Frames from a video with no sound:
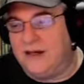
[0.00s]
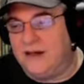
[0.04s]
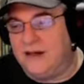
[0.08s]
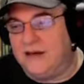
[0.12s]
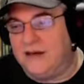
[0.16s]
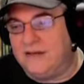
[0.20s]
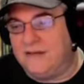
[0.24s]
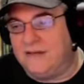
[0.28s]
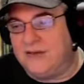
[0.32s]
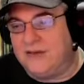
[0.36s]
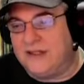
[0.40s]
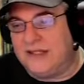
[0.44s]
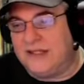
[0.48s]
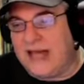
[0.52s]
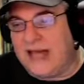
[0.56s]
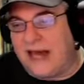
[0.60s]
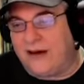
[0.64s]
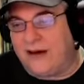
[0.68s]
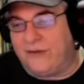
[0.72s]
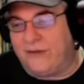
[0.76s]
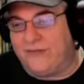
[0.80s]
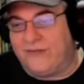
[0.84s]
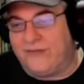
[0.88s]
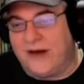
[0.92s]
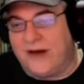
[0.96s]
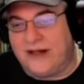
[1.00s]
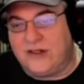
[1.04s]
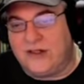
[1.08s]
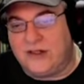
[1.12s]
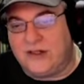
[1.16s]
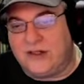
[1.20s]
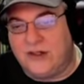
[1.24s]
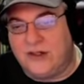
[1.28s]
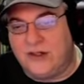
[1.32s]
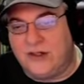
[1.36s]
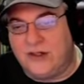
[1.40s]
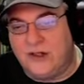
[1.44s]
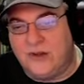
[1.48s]
sacrificed
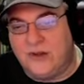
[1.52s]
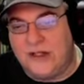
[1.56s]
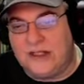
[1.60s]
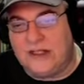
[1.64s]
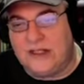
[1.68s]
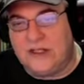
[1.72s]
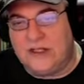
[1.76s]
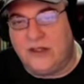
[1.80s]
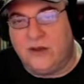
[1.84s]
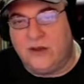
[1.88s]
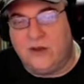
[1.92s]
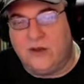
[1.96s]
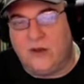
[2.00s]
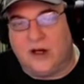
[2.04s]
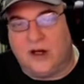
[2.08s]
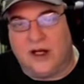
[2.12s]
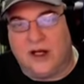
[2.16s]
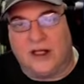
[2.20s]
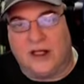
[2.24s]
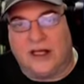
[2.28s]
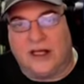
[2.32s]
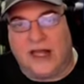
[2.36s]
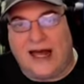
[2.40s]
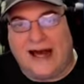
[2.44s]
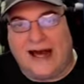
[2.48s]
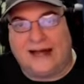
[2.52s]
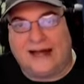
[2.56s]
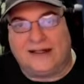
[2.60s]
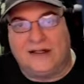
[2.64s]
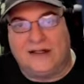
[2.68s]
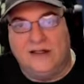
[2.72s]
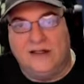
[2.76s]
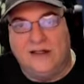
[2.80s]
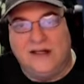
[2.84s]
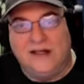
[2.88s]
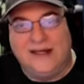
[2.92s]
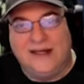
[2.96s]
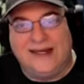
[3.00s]
to it to unlock
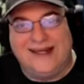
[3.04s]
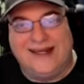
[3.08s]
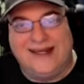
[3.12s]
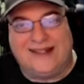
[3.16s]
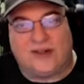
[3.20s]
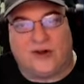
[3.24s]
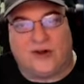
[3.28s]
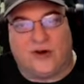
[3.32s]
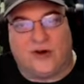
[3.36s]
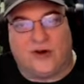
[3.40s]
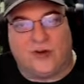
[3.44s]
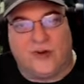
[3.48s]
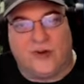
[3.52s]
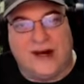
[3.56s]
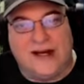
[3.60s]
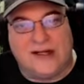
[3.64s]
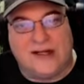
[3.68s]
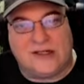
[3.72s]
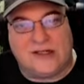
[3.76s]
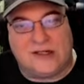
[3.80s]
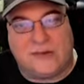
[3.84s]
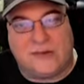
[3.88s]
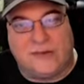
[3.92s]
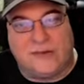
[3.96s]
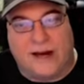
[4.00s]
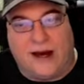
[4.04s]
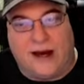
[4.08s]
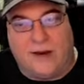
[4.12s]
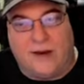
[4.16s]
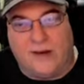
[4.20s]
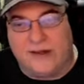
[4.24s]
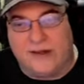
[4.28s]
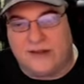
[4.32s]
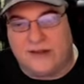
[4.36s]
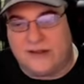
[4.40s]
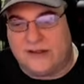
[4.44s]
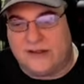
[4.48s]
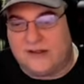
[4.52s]
its greatest
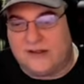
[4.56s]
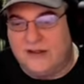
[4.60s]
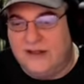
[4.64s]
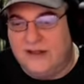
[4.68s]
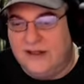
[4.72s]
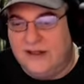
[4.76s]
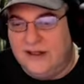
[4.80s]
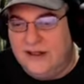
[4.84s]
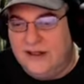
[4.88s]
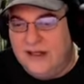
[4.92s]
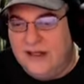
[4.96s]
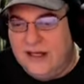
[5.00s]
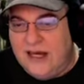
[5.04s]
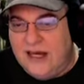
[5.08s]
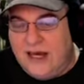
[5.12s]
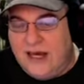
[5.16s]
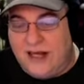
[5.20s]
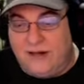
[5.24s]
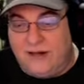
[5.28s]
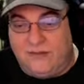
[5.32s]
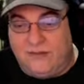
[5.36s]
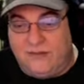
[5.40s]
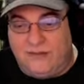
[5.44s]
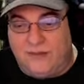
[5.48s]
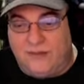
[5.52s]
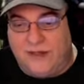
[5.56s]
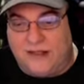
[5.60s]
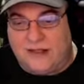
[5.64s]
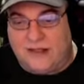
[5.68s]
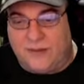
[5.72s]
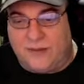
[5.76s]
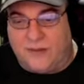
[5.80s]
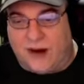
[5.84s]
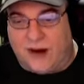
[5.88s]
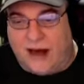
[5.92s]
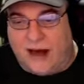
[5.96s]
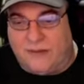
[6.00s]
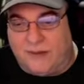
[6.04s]
powers. And it's a
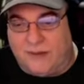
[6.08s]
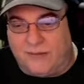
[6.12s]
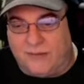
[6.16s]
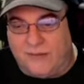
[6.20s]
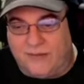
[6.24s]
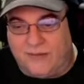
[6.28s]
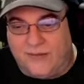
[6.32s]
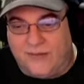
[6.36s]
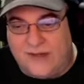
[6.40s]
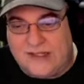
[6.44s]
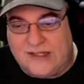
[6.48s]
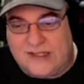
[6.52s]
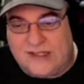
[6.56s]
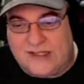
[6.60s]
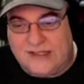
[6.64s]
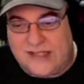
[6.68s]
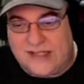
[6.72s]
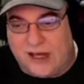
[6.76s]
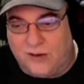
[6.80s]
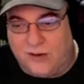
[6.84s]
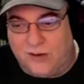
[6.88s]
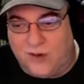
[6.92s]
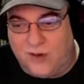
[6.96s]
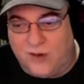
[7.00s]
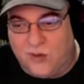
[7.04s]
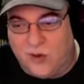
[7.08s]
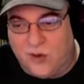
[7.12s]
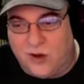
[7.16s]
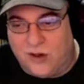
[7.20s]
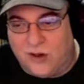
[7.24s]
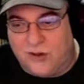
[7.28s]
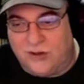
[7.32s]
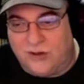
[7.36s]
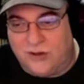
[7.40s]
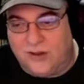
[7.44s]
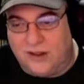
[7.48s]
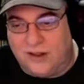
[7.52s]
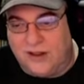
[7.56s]
problem. This is out in the
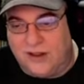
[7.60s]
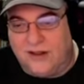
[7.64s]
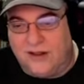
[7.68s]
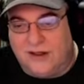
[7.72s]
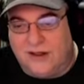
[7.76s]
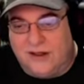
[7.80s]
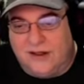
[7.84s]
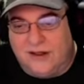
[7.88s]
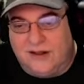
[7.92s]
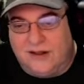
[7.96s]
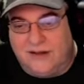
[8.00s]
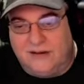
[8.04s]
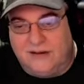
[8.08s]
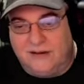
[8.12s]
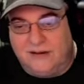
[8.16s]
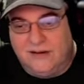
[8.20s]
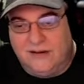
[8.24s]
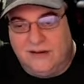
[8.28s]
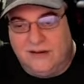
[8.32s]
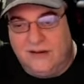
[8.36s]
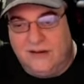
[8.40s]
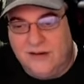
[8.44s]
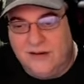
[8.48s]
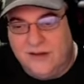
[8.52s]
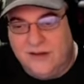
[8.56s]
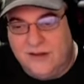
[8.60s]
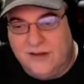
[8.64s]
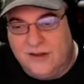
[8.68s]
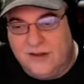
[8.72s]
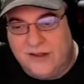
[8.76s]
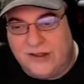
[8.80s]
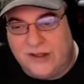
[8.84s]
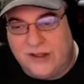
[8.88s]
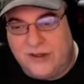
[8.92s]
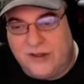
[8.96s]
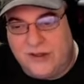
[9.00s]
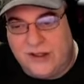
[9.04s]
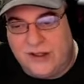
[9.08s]
world, and uh,
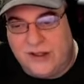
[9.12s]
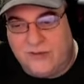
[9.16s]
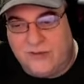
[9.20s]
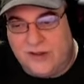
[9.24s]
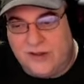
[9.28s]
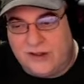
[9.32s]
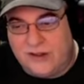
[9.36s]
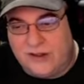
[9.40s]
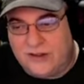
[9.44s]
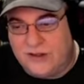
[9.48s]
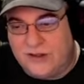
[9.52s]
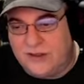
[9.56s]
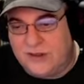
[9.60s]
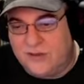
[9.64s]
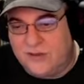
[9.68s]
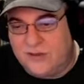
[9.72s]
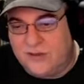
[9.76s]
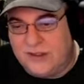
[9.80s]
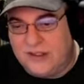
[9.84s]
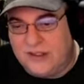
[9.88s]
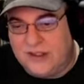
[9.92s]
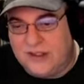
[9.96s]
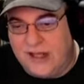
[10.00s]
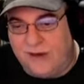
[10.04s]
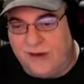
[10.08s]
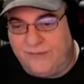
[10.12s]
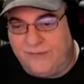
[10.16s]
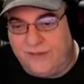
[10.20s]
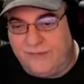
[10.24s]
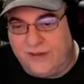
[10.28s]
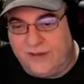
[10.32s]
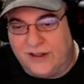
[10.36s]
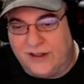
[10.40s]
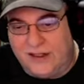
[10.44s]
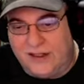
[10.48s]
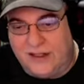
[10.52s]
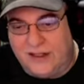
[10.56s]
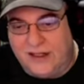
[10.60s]
so the adventurers would
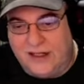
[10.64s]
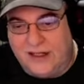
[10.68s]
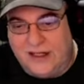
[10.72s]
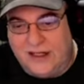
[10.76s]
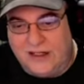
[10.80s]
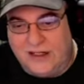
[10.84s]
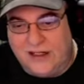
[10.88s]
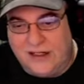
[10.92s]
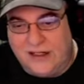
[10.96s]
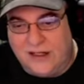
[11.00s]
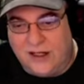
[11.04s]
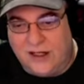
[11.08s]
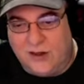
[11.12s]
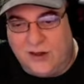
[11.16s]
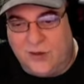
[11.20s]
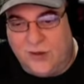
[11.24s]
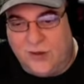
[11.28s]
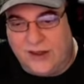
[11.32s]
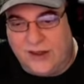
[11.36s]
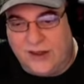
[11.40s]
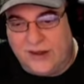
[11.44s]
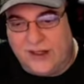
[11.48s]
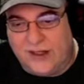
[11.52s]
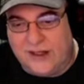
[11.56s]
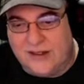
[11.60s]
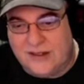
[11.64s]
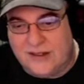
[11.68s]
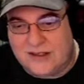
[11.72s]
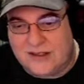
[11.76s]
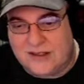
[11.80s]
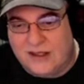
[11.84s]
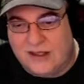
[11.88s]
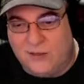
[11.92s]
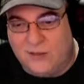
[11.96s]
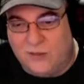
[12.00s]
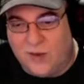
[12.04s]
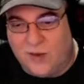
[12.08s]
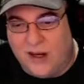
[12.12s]
definitely need to deal with it in
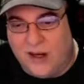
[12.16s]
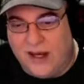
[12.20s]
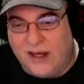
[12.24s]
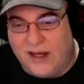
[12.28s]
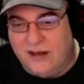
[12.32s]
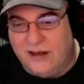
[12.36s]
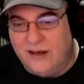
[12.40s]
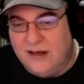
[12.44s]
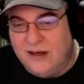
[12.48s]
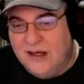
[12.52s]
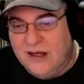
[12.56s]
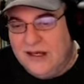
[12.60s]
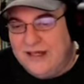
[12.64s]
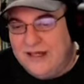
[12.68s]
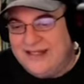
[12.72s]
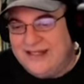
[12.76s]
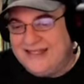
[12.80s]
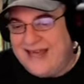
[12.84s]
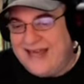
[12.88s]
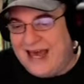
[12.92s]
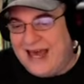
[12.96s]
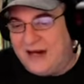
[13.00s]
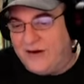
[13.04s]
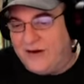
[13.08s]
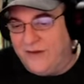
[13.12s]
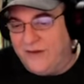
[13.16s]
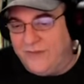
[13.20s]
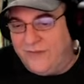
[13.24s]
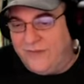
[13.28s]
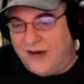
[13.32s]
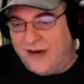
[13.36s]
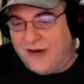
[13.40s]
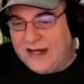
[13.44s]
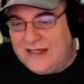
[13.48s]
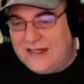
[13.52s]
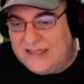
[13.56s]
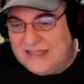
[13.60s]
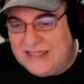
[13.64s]
some way
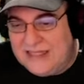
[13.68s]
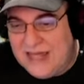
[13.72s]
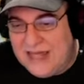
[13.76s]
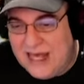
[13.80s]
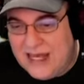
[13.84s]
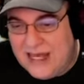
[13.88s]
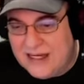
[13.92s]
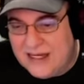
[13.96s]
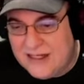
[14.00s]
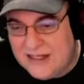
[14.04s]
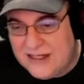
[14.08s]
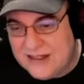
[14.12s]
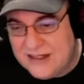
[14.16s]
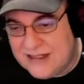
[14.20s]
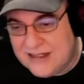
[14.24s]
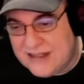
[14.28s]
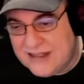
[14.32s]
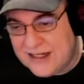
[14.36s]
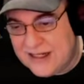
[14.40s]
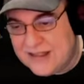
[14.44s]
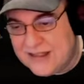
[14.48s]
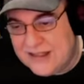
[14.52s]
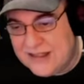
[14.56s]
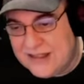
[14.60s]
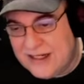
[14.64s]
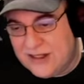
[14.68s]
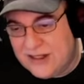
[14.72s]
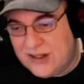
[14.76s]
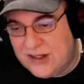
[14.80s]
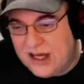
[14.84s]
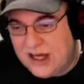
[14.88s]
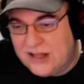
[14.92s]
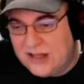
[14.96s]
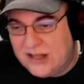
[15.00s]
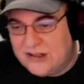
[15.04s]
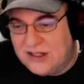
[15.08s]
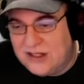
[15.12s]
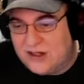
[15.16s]
sacrifice 10 to
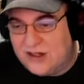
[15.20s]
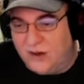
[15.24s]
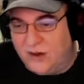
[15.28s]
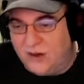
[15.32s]
60,000 gold